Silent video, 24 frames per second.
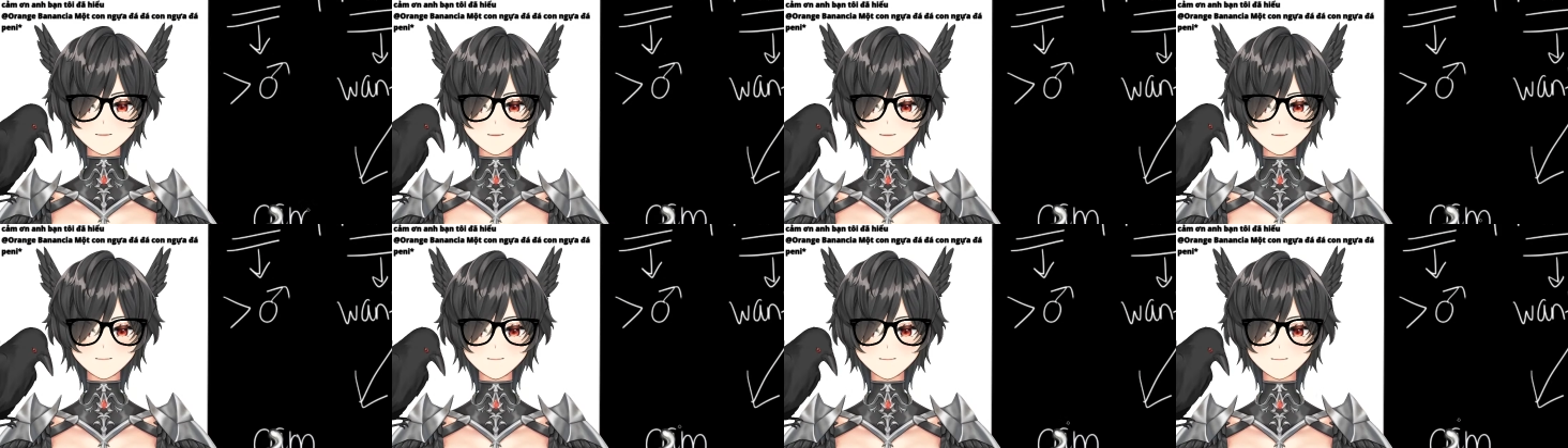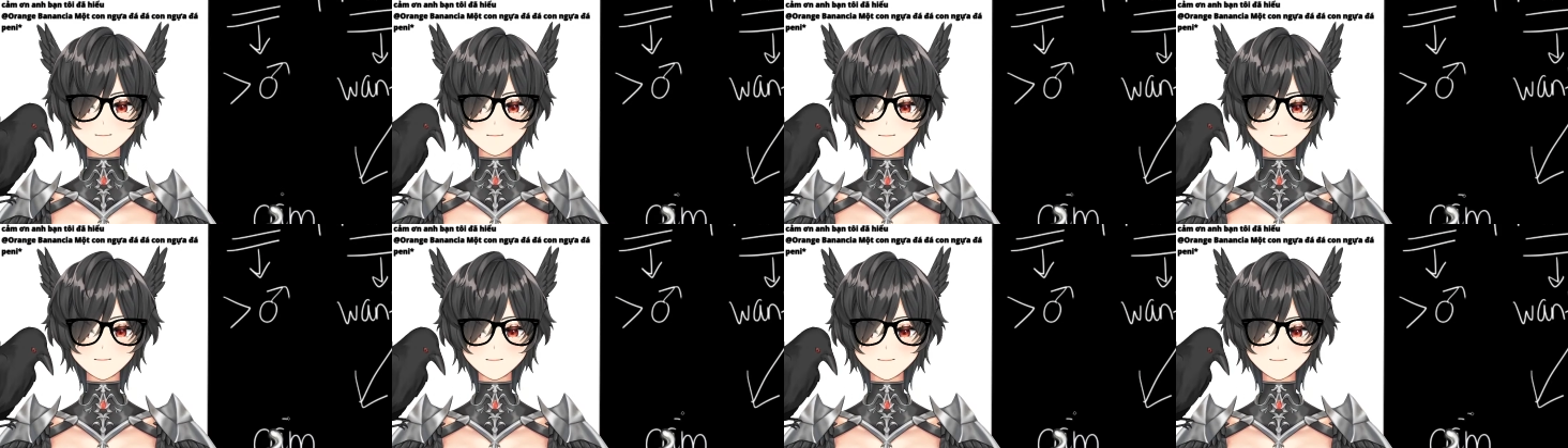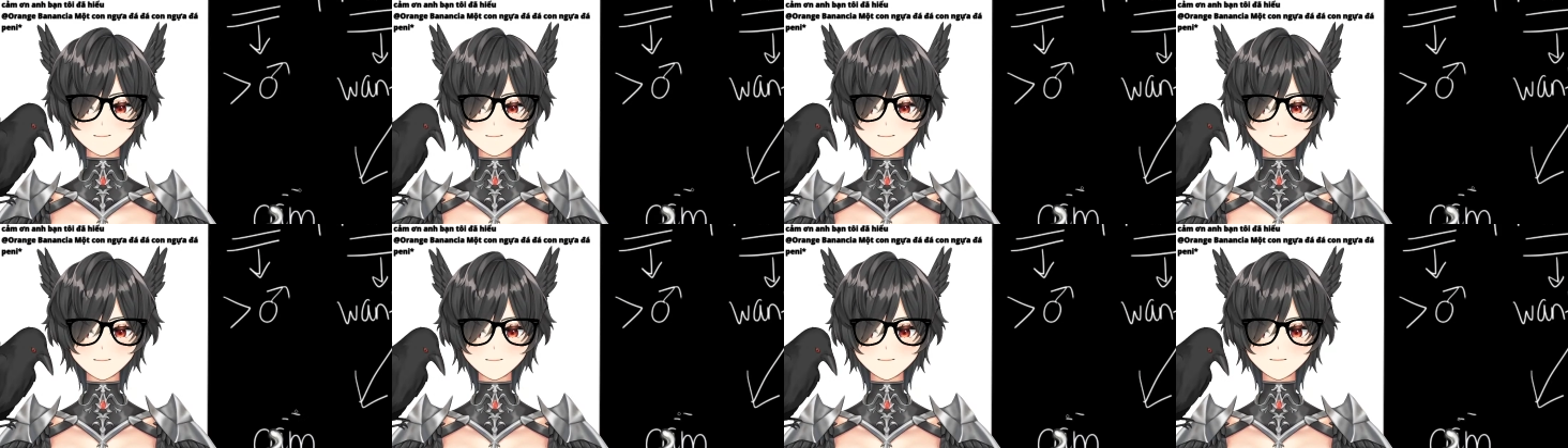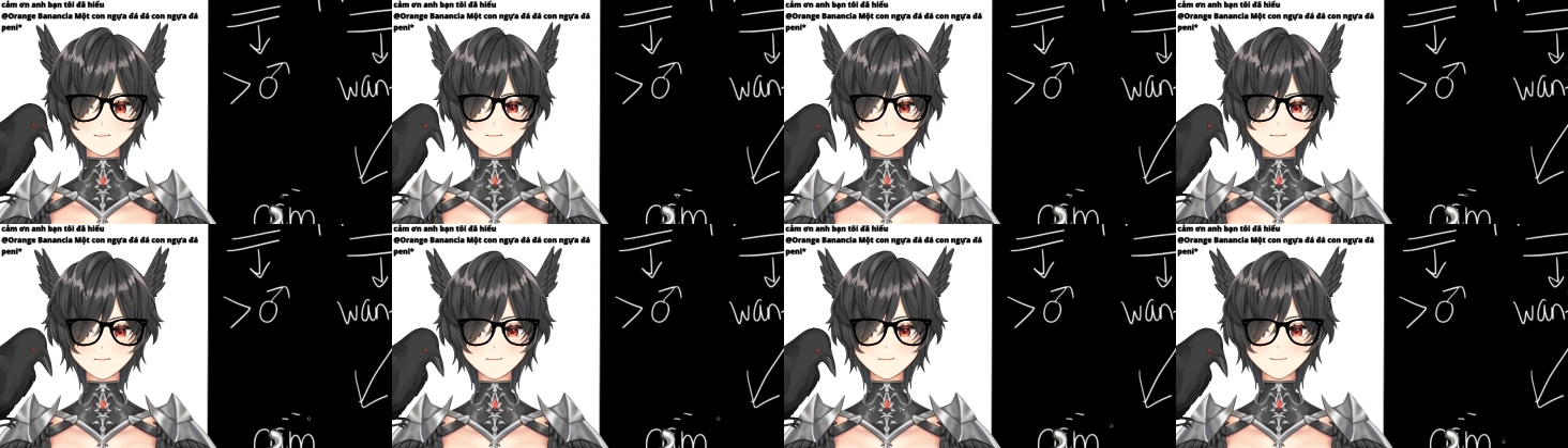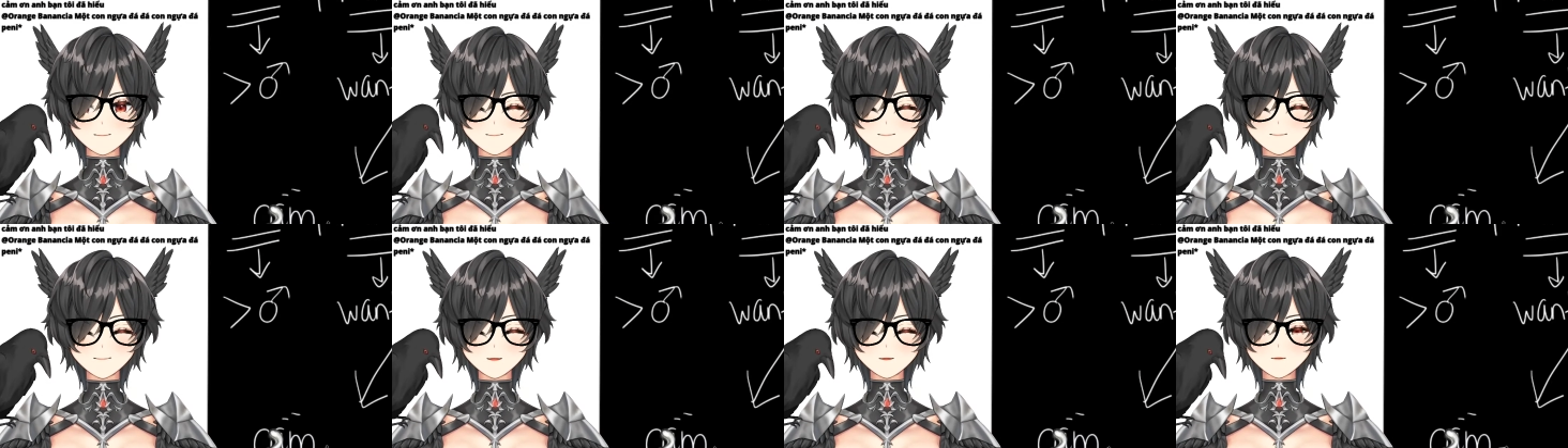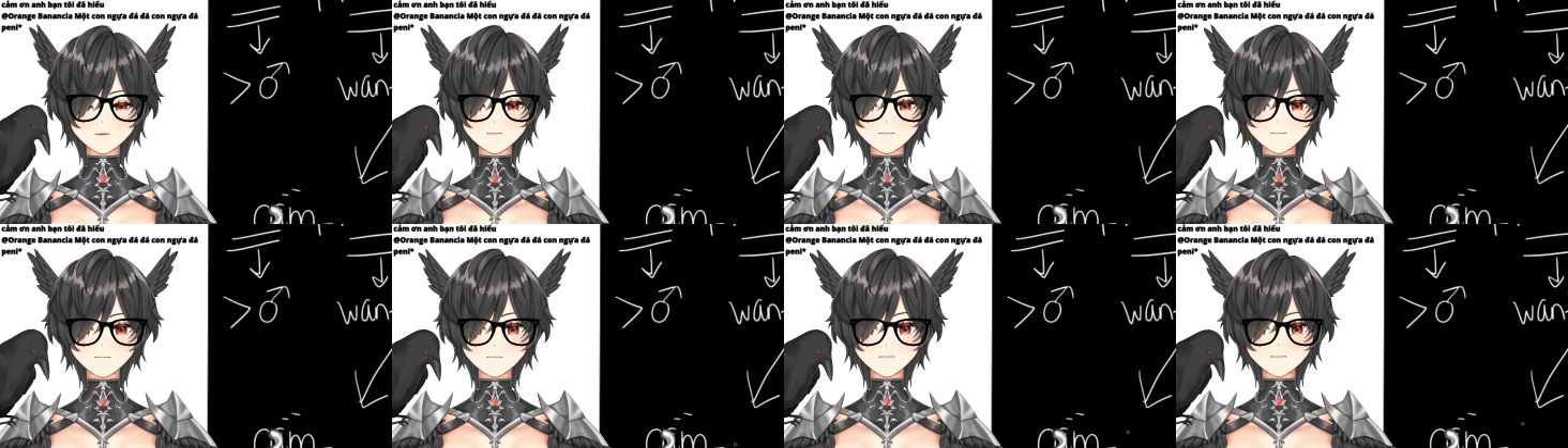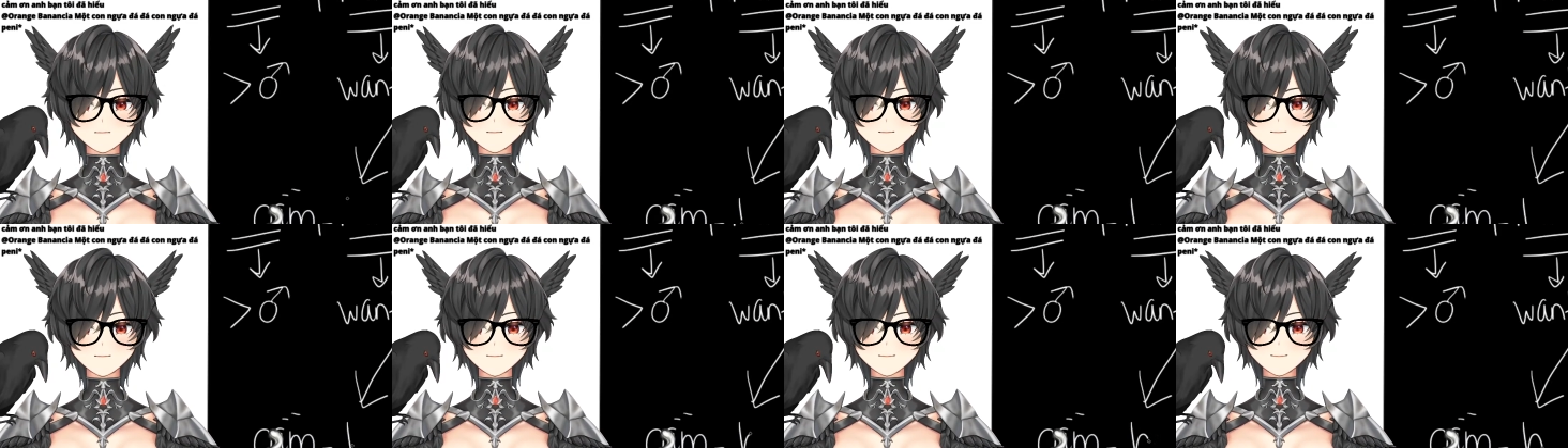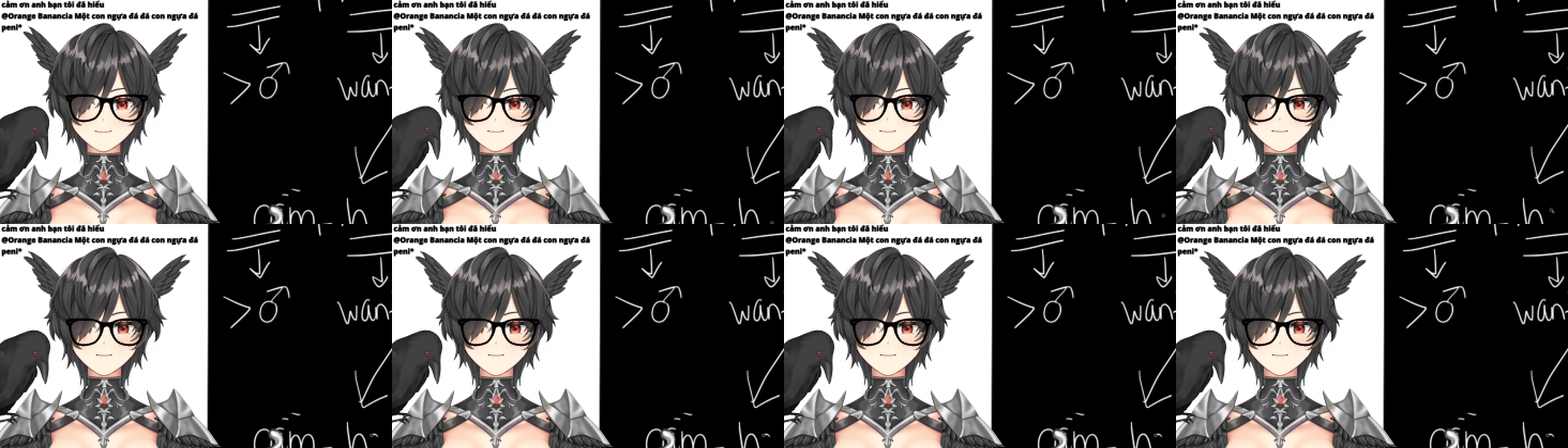gum. So gum means hold.